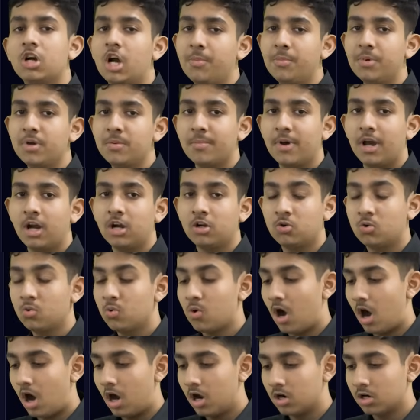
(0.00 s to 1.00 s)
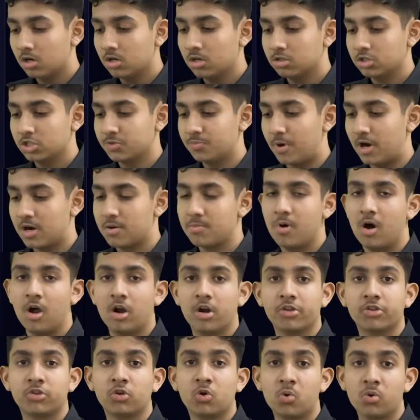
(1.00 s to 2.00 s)
coming back to our Smart
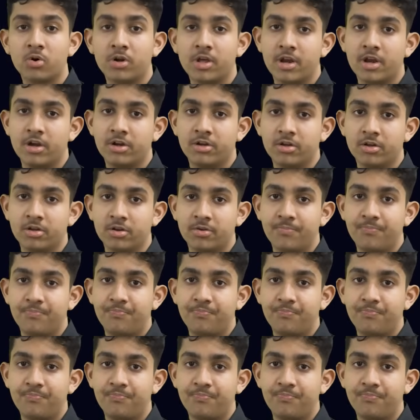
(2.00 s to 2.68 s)
Bharat code editor.